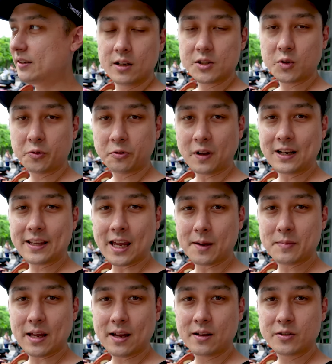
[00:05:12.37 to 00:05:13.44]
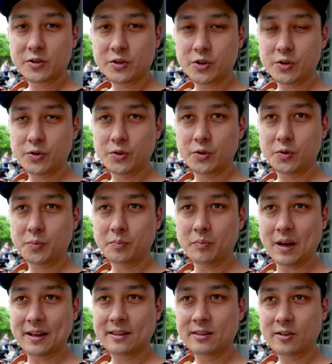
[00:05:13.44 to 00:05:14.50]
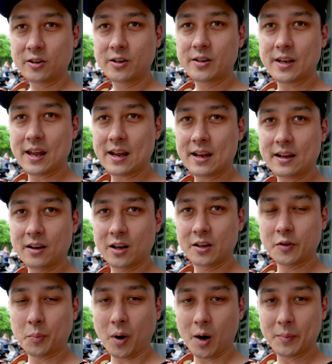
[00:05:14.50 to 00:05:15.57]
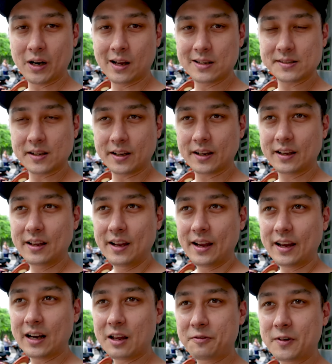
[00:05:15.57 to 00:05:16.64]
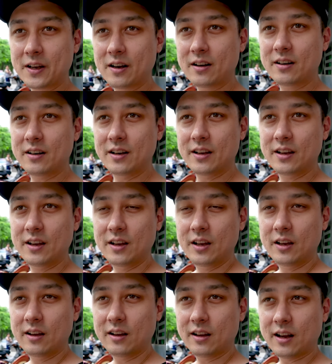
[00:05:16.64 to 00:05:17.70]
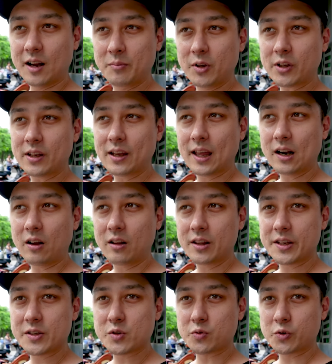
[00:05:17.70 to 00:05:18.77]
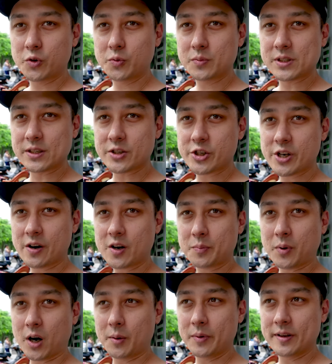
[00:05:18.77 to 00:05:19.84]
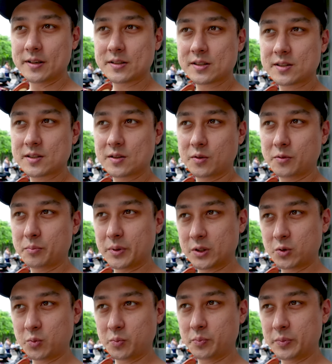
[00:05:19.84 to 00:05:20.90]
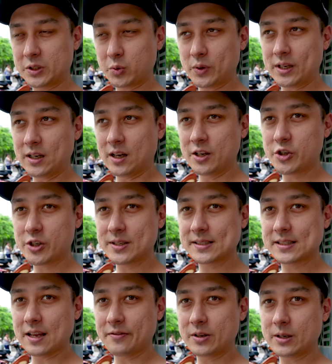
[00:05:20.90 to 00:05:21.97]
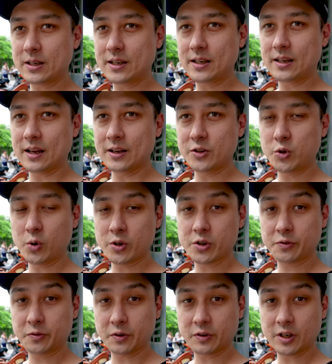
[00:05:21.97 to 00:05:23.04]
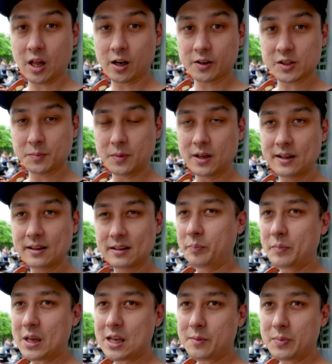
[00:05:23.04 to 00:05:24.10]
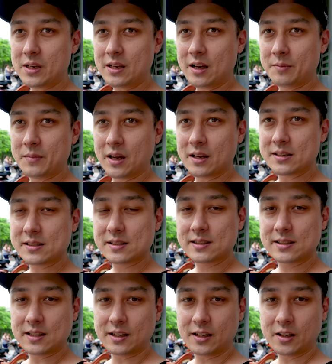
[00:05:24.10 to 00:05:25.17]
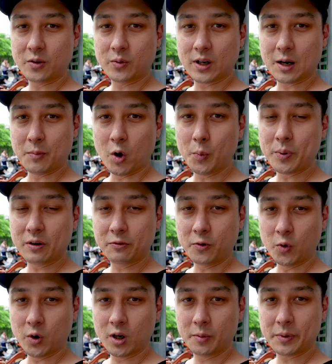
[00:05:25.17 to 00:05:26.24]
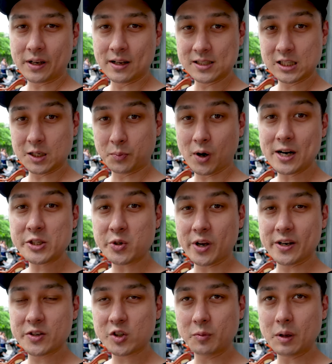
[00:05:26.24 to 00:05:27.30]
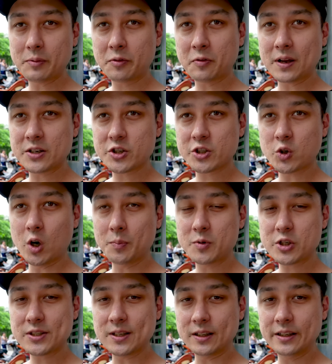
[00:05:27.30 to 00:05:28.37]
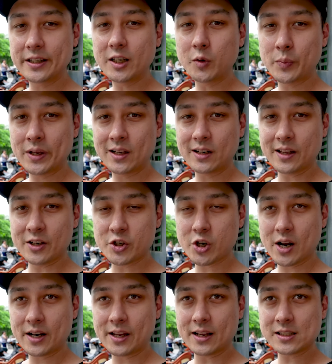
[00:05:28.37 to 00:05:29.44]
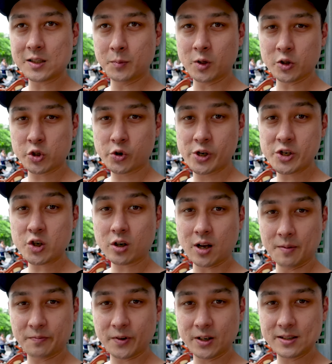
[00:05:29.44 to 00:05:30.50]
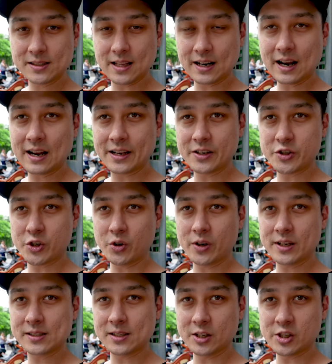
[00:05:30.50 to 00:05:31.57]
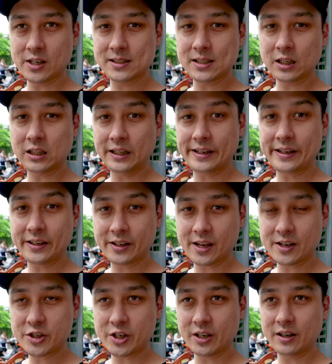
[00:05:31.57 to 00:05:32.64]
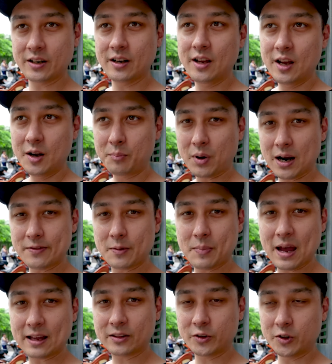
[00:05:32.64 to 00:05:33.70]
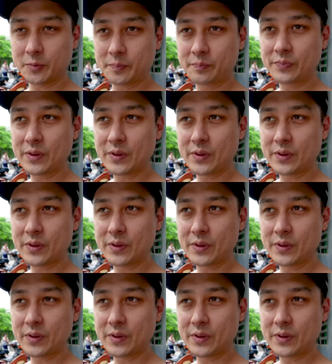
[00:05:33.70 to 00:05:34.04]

So it finally came down to my third day of apartment hunting, and I figured I'm looking at all these rooms in shared apartments, but between $170 and $250 a month. Maybe I'm not seeing what I'm hoping for because of the price range. So maybe if I just go up just a little bit and try to get some of those creature comforts that I enjoy, such as a clean kitchen, private bathroom.